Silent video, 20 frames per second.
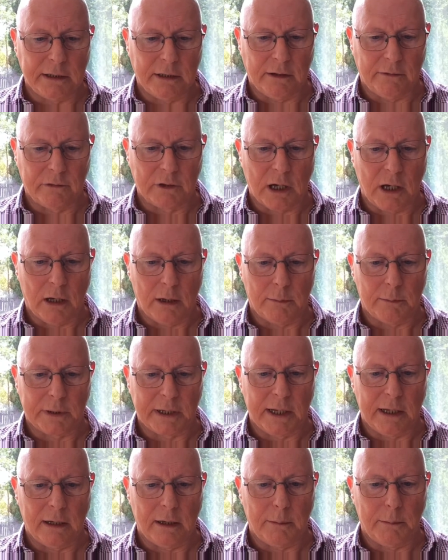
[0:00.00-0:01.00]
of
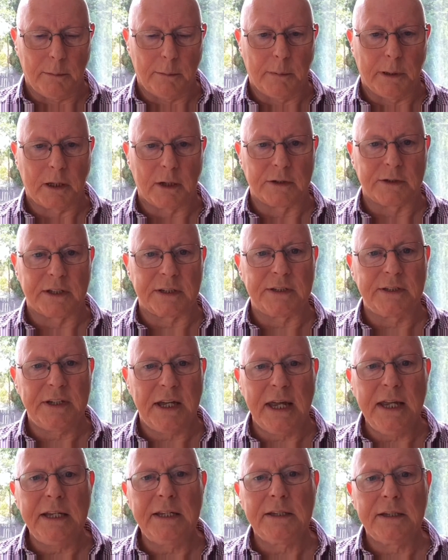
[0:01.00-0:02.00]
Columbkille because
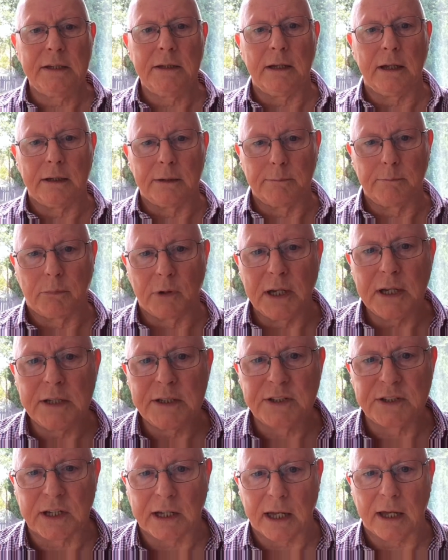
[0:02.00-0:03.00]
it
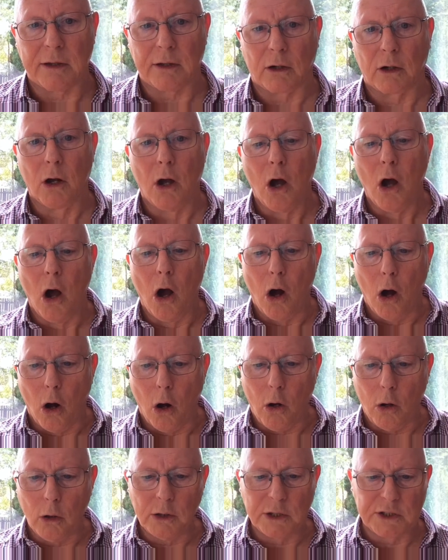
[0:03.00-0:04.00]
brings together
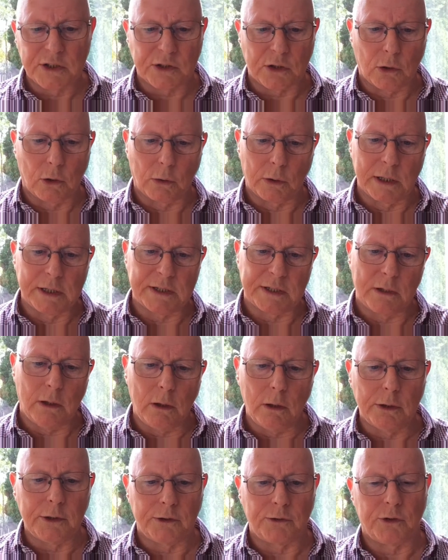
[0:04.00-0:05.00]
all the stories and
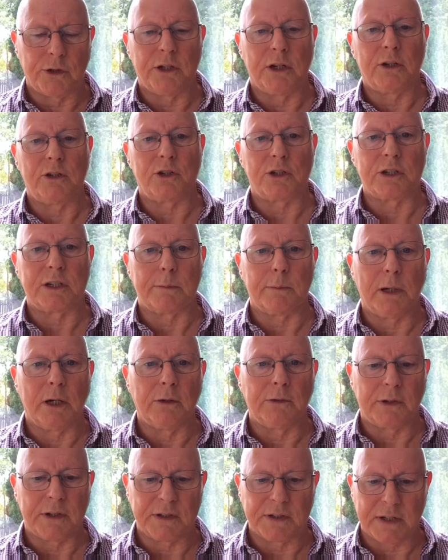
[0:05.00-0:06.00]
all the traditions
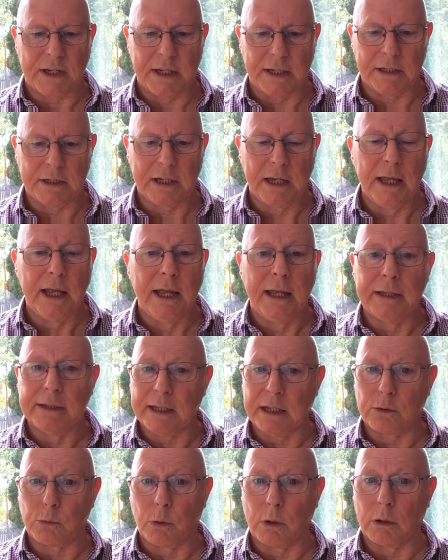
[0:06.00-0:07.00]
about the saint
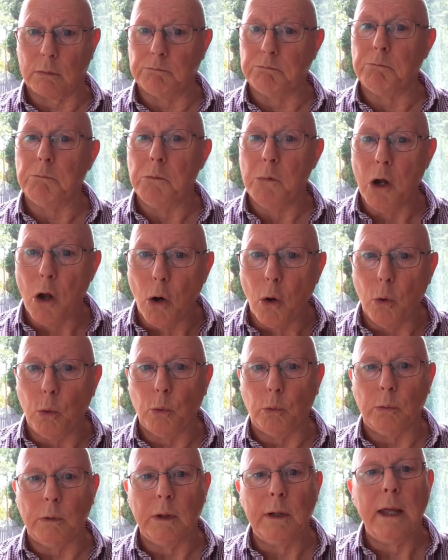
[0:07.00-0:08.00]
that were
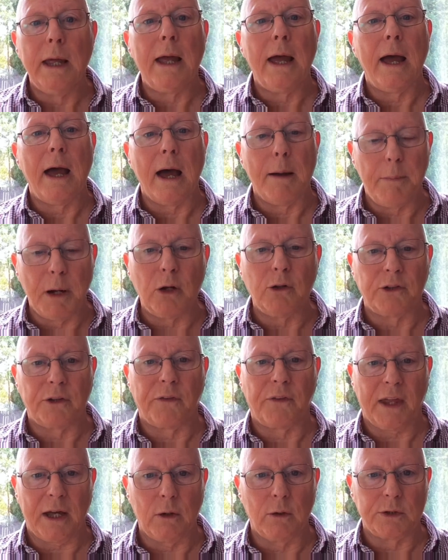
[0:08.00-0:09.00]
known about
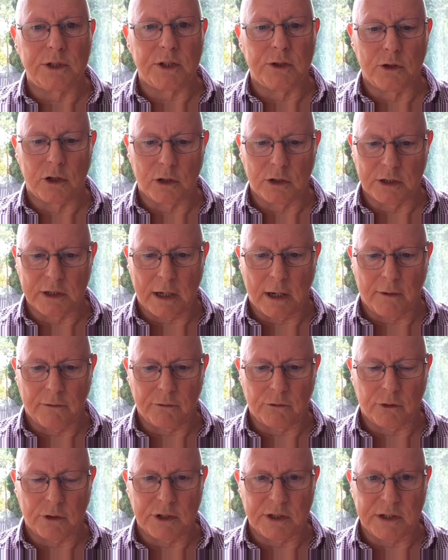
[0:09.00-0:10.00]
1,000 years
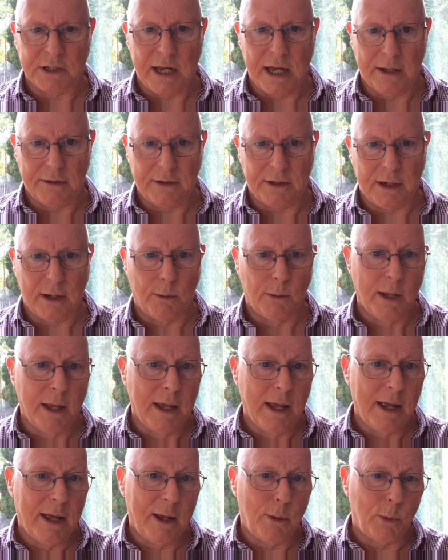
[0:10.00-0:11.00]
after his death. Now,
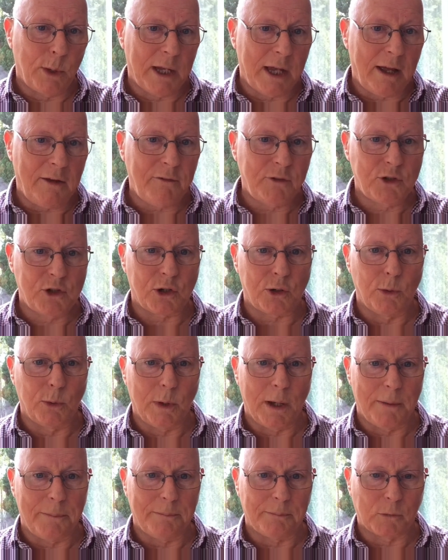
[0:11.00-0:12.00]
we have to
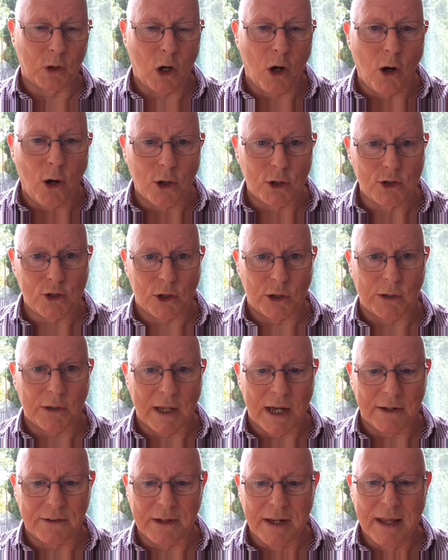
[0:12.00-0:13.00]
caution
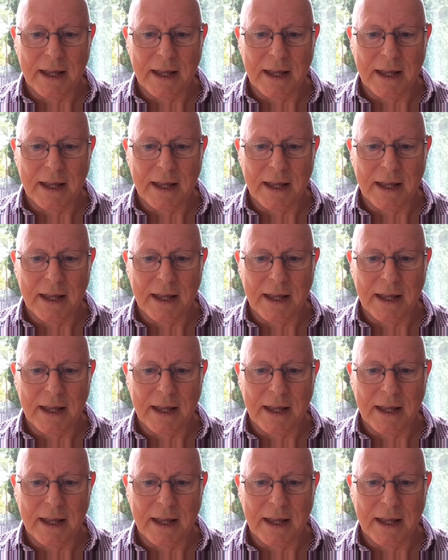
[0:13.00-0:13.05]
that